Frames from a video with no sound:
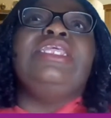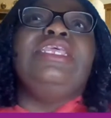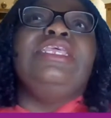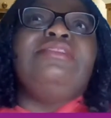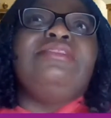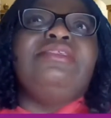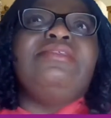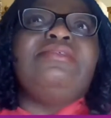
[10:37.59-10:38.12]

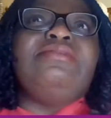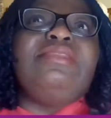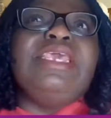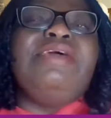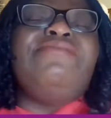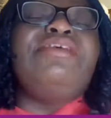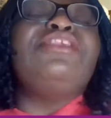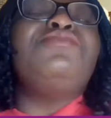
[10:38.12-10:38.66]
it is
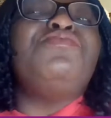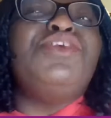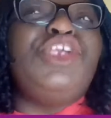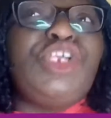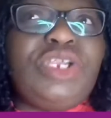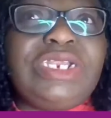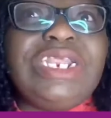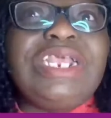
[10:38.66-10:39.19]
their
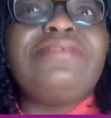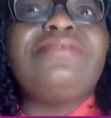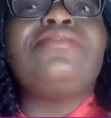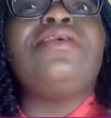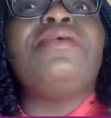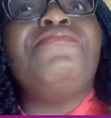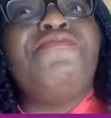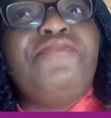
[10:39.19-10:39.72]
respiration that
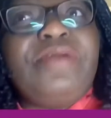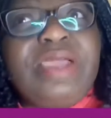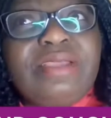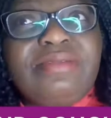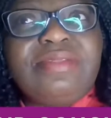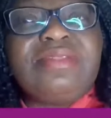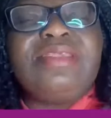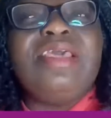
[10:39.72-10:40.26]
stops
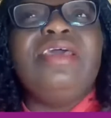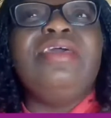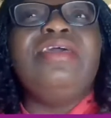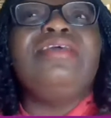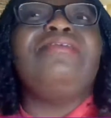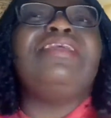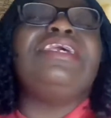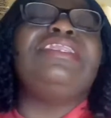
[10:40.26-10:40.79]
first
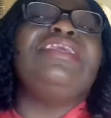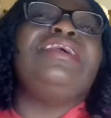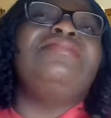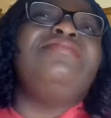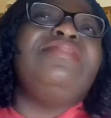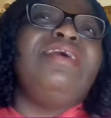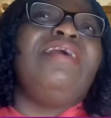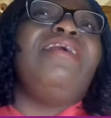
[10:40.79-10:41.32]
rather
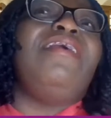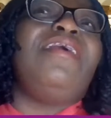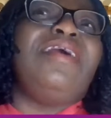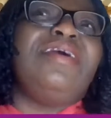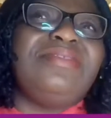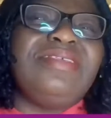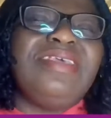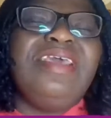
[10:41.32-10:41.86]
than their
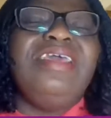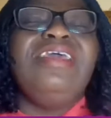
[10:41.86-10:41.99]
hearts.